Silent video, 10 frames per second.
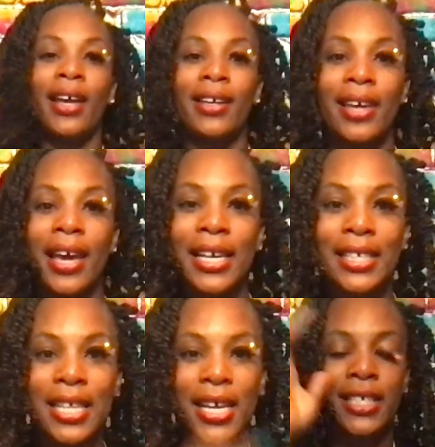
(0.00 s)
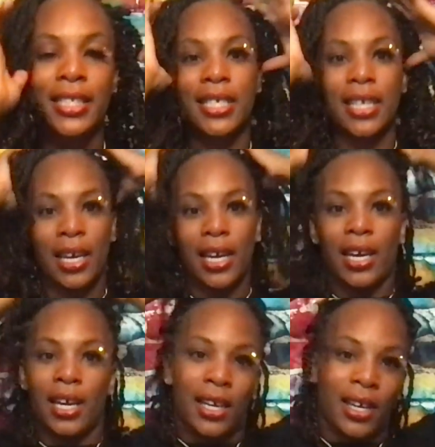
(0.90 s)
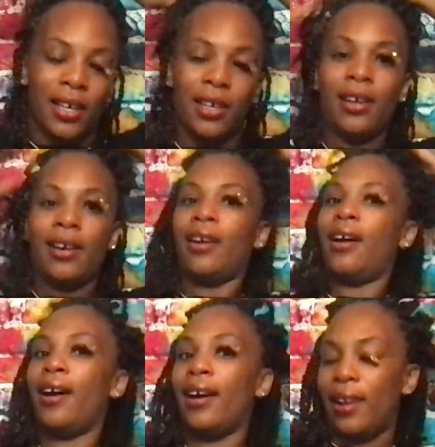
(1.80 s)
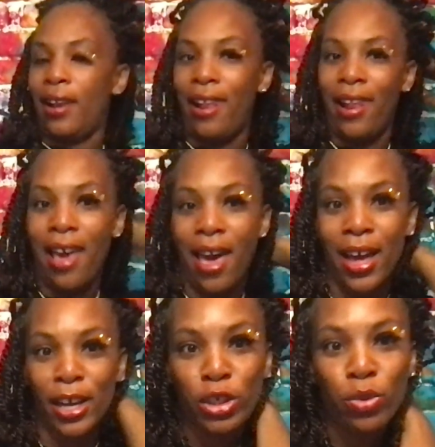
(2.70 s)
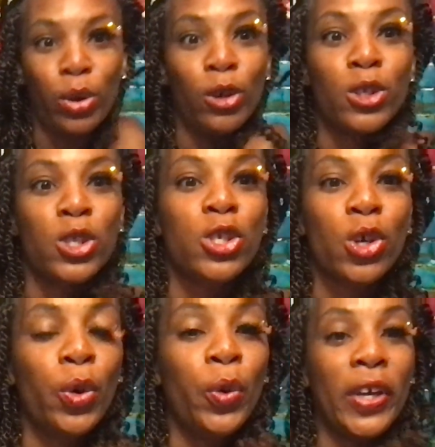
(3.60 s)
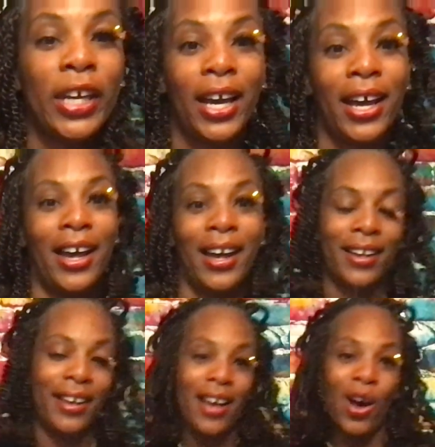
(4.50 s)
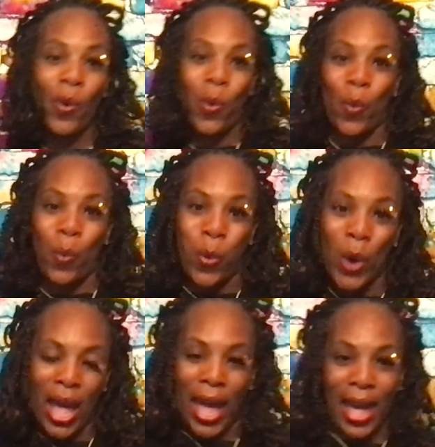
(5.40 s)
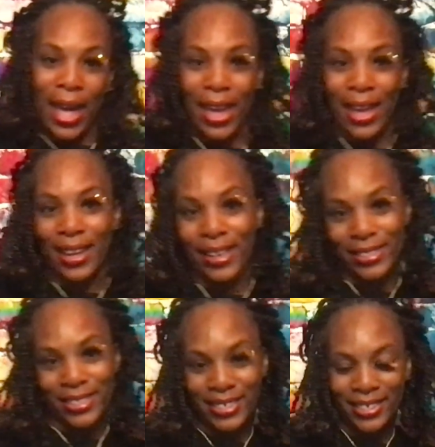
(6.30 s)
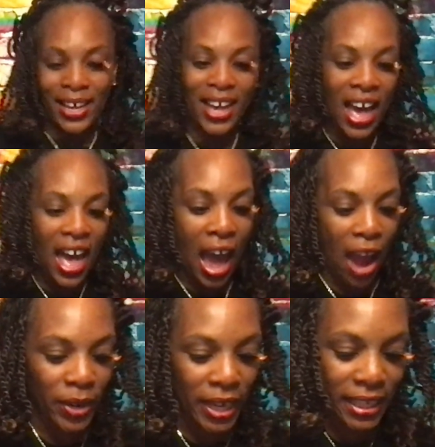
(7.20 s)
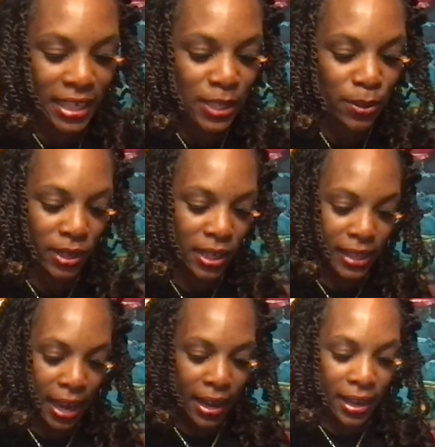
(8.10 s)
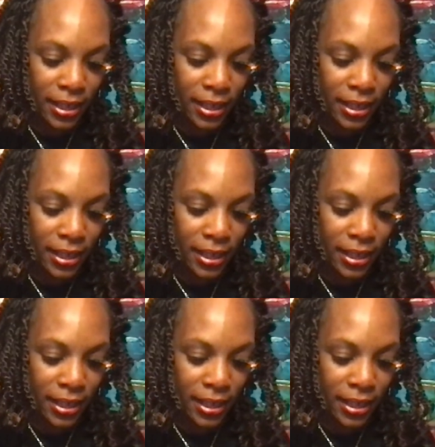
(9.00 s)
Yes, auntie. A lash will do ya. Wait. All right, let's do the other eye.